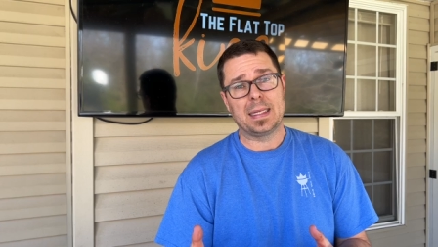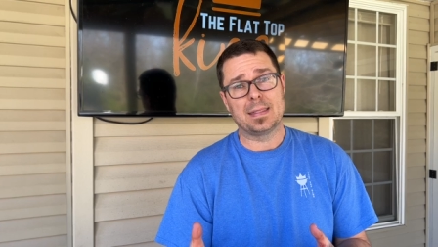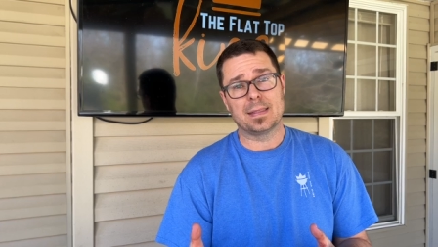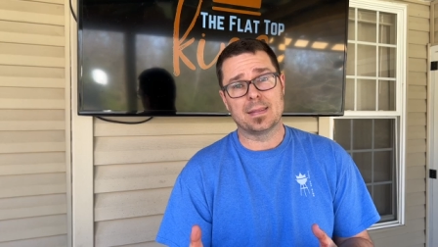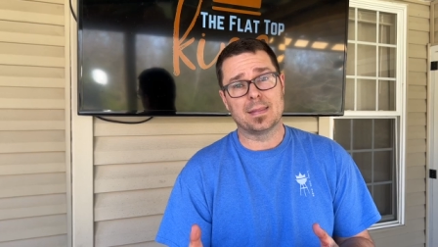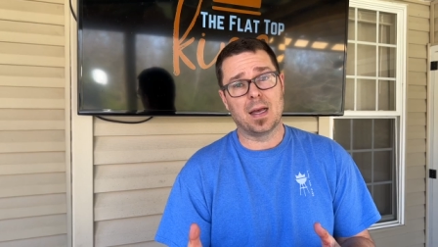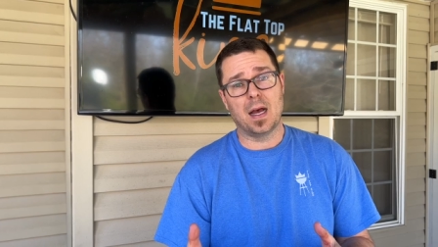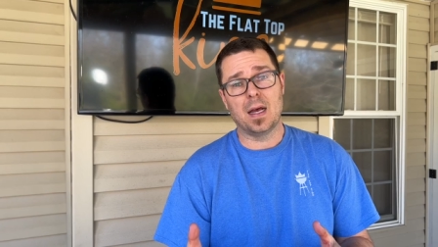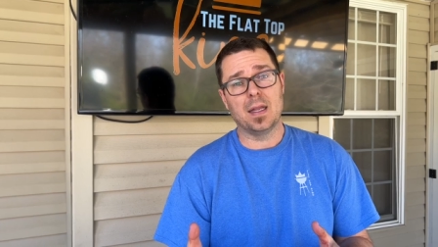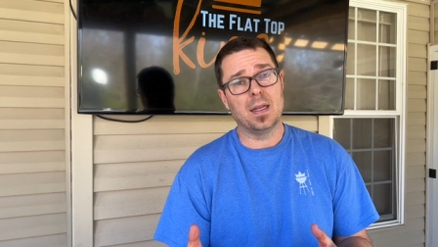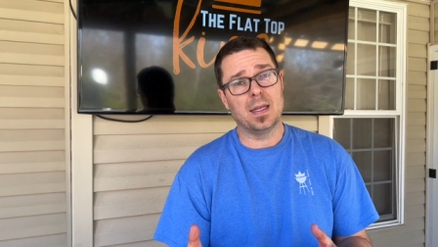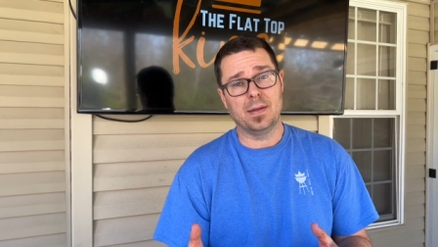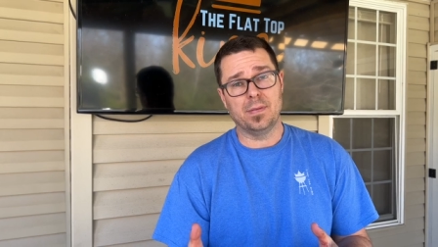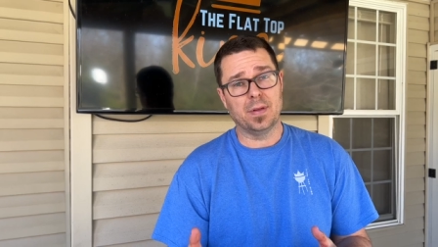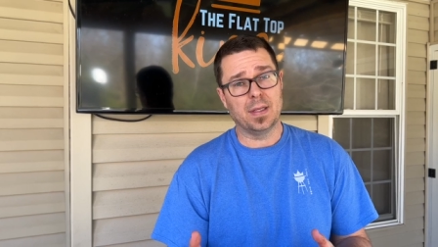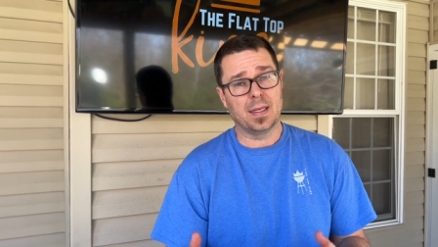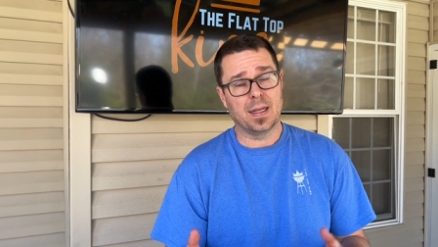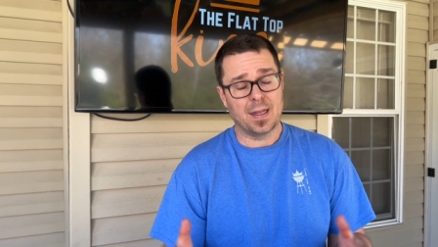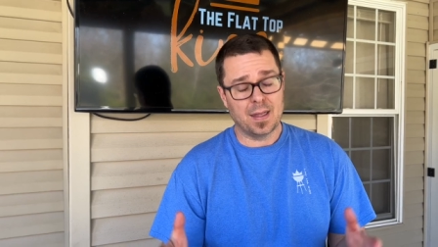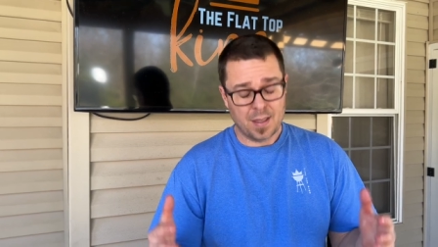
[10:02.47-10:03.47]
is
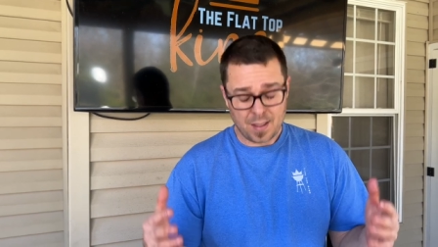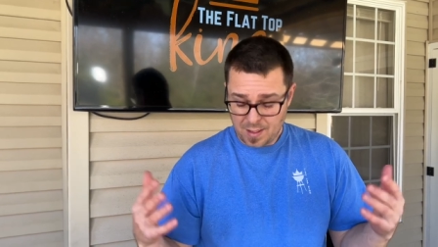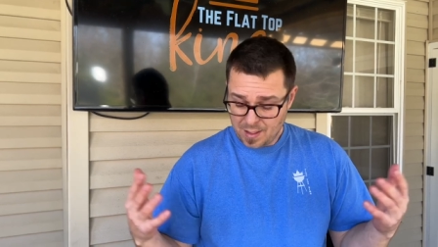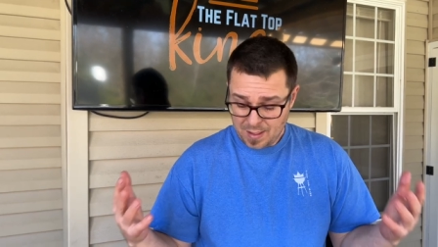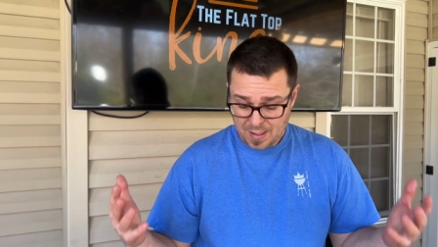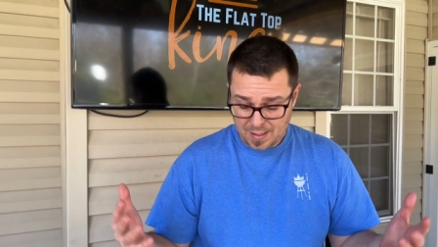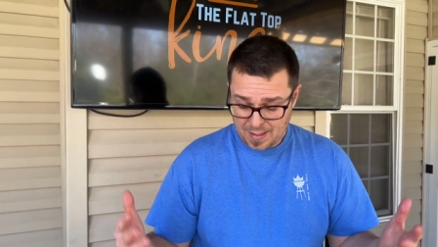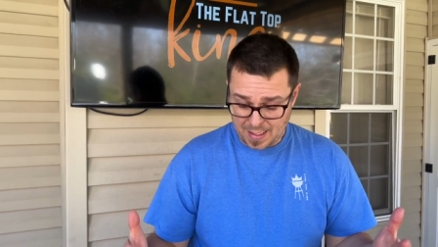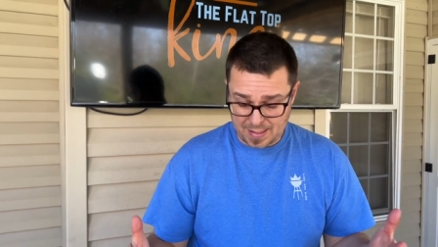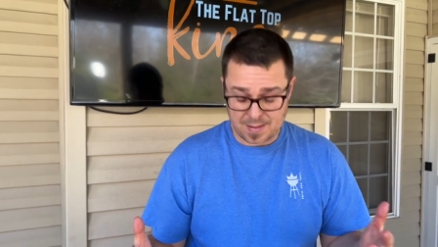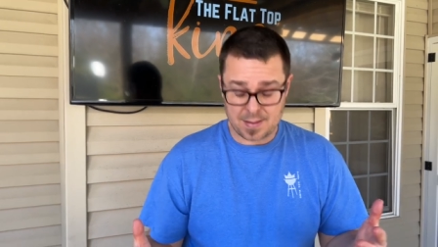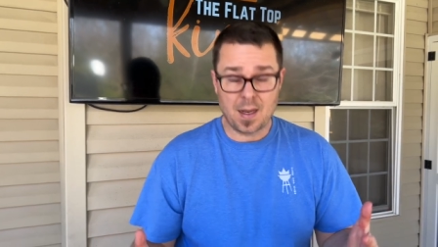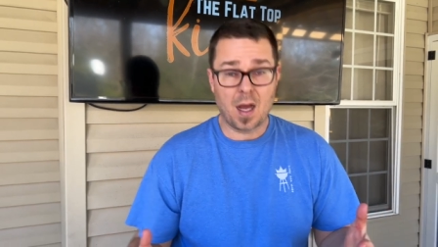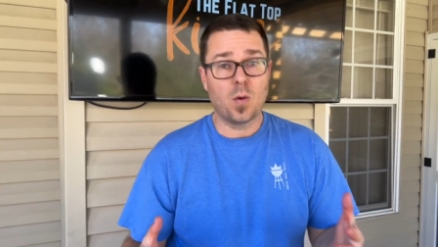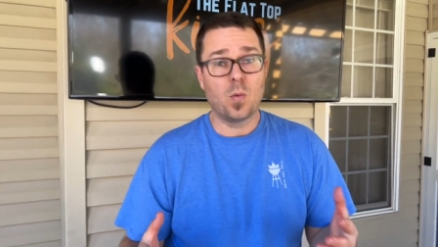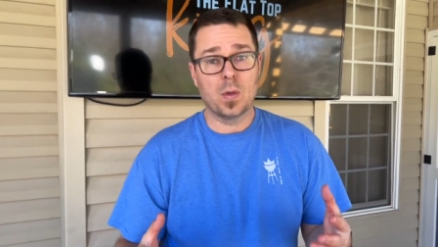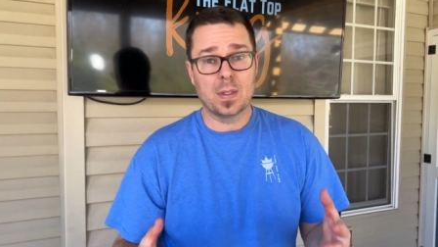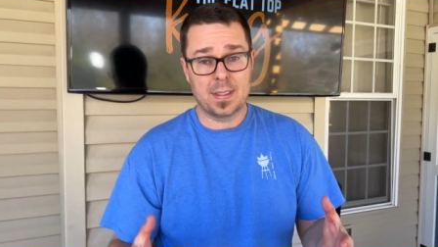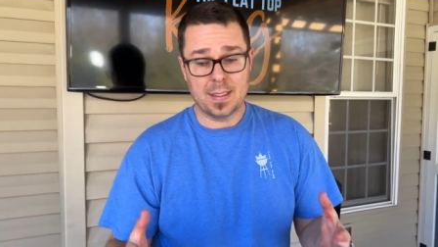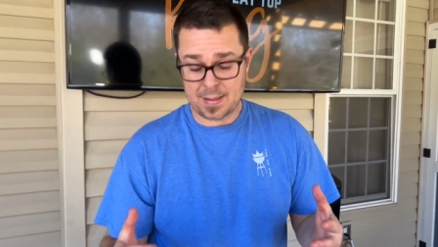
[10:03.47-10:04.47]
uneven. That's not
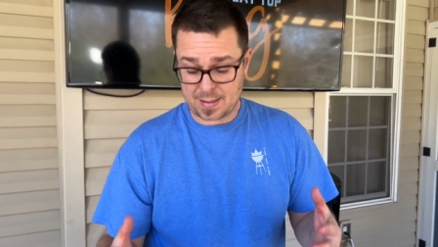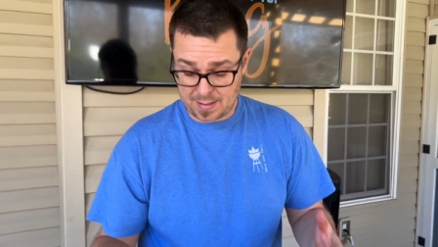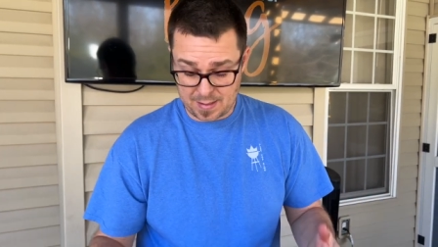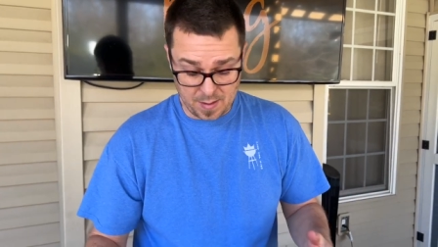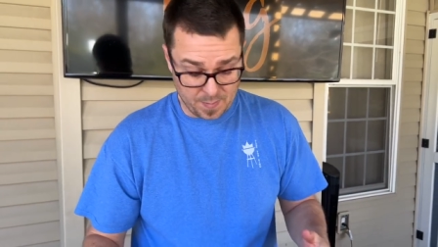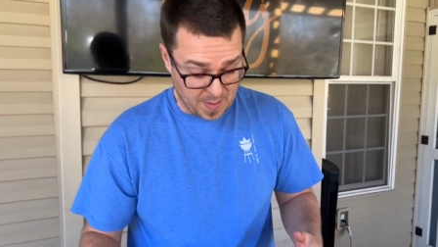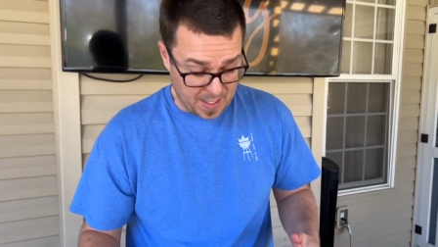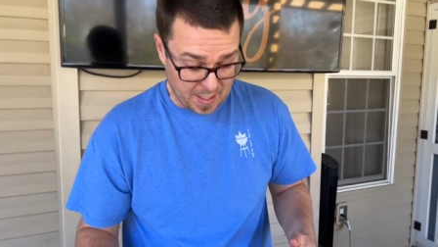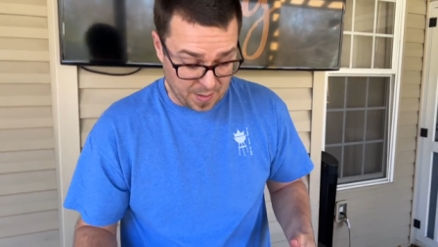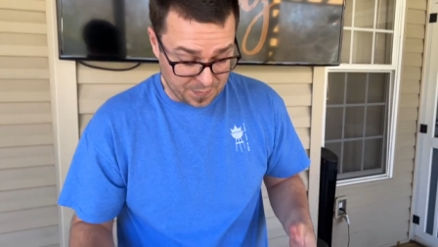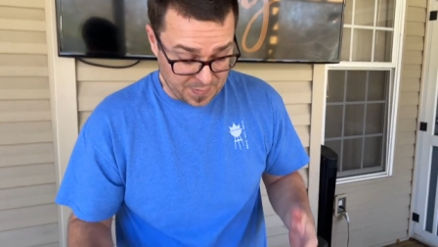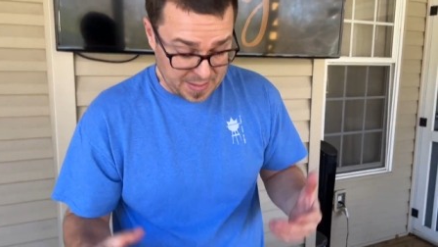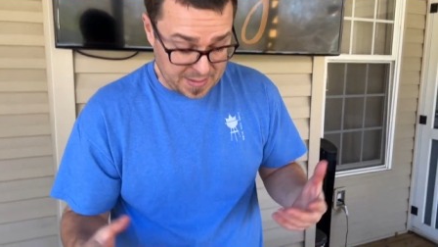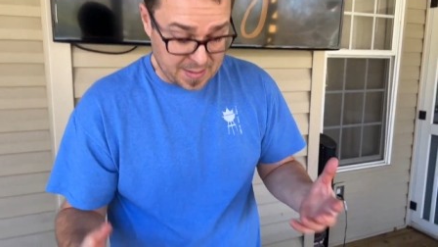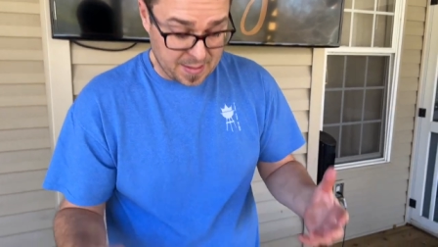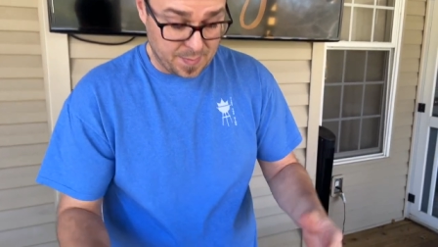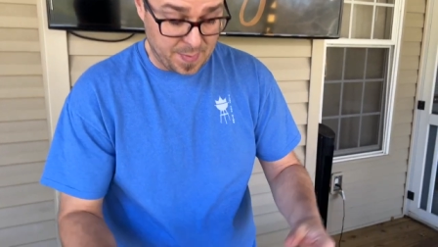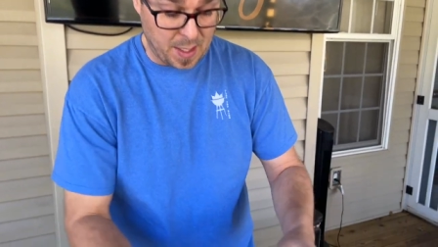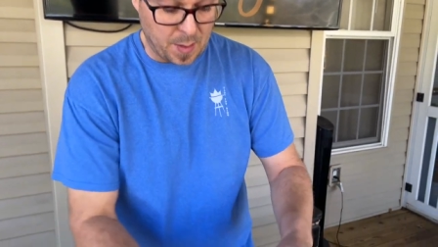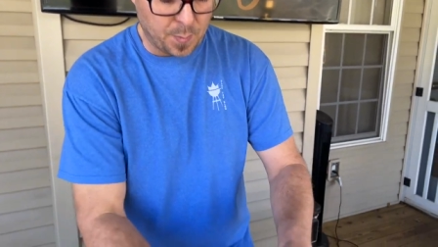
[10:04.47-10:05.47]
what this is about. This is
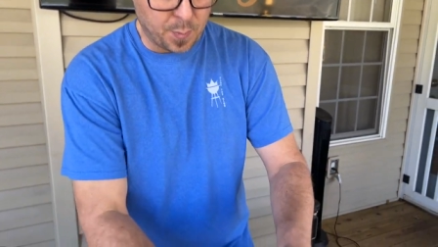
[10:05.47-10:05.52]
about